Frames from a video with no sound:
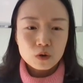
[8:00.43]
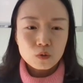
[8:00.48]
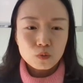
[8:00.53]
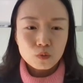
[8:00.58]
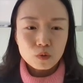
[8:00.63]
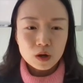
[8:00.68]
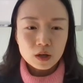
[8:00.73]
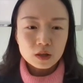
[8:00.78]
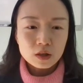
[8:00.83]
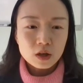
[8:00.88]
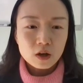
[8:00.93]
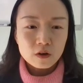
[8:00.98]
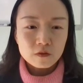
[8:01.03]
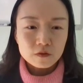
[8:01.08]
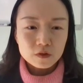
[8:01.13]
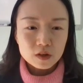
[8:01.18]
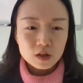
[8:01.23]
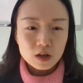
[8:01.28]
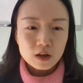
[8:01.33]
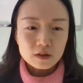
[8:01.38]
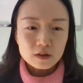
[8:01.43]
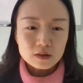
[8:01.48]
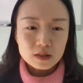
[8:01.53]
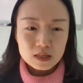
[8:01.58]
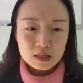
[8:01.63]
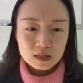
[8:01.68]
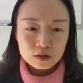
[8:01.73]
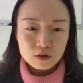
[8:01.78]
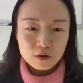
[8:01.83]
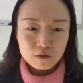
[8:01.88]
one of the
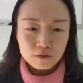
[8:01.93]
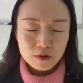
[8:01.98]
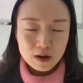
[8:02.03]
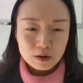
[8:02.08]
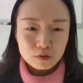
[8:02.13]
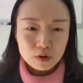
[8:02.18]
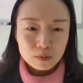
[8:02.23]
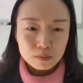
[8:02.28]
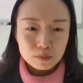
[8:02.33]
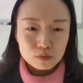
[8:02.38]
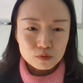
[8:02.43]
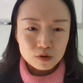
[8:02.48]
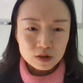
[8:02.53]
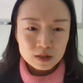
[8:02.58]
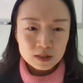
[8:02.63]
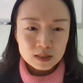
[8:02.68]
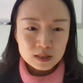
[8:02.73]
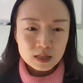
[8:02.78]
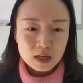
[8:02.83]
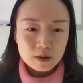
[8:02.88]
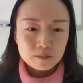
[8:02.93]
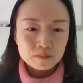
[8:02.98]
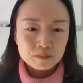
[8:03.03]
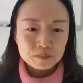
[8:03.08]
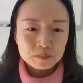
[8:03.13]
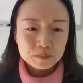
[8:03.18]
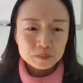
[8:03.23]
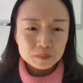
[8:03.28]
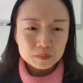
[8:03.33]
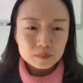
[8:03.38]
decision variables
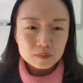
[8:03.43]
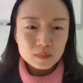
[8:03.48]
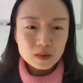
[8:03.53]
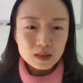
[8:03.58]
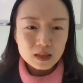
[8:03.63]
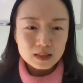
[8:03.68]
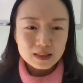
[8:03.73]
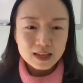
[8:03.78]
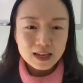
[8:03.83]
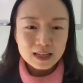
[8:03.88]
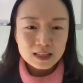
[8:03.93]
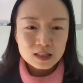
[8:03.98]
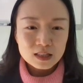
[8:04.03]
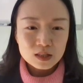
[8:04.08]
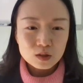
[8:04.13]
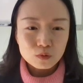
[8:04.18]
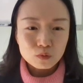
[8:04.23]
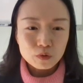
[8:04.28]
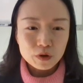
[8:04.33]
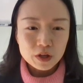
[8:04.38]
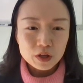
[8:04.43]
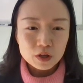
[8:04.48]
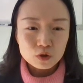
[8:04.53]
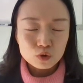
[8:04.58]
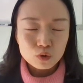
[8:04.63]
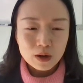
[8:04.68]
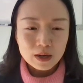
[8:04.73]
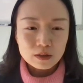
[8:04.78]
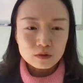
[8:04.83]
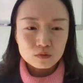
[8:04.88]
that we
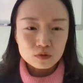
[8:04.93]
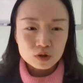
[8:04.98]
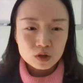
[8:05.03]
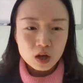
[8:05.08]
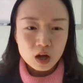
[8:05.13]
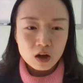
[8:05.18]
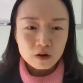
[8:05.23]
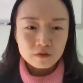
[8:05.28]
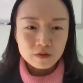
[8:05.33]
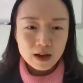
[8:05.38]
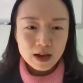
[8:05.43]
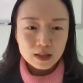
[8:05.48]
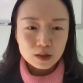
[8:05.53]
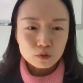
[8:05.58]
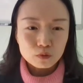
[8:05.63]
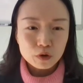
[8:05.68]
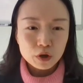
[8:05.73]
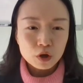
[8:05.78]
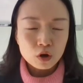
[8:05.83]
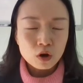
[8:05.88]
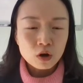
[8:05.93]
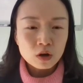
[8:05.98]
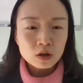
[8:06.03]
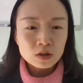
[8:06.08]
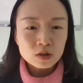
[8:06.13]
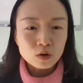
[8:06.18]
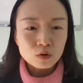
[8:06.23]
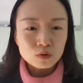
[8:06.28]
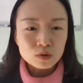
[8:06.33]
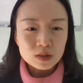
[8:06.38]
try to solve, and we call
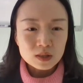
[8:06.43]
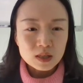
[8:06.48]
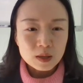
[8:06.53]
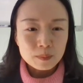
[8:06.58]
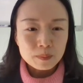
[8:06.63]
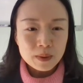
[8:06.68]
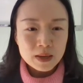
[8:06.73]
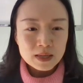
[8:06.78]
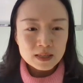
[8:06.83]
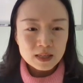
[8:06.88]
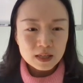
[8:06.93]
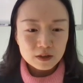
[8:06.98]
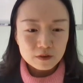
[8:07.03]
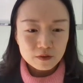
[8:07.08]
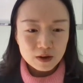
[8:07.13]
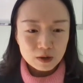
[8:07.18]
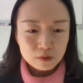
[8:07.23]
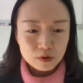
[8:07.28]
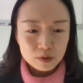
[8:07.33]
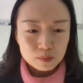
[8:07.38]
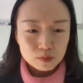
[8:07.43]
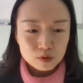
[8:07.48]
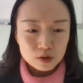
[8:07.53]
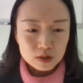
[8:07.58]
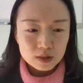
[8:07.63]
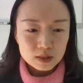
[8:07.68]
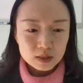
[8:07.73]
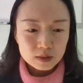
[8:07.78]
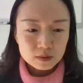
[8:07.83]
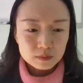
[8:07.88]
those the basic
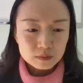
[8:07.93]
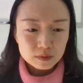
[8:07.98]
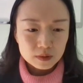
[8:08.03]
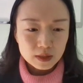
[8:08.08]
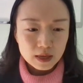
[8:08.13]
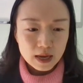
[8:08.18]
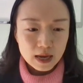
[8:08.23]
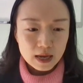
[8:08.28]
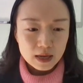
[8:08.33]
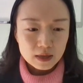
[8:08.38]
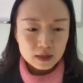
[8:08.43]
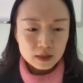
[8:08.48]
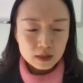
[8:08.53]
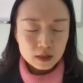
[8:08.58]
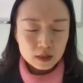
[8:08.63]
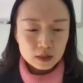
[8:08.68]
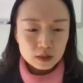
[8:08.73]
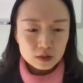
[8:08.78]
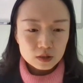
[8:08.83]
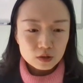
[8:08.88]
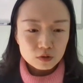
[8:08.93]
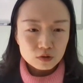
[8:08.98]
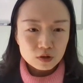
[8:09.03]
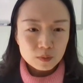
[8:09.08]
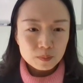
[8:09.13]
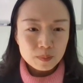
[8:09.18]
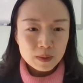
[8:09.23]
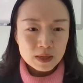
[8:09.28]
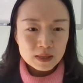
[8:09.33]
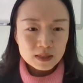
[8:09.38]
variables. Okay, so
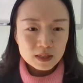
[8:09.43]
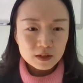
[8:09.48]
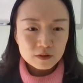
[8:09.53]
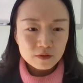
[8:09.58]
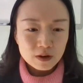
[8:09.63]
the basic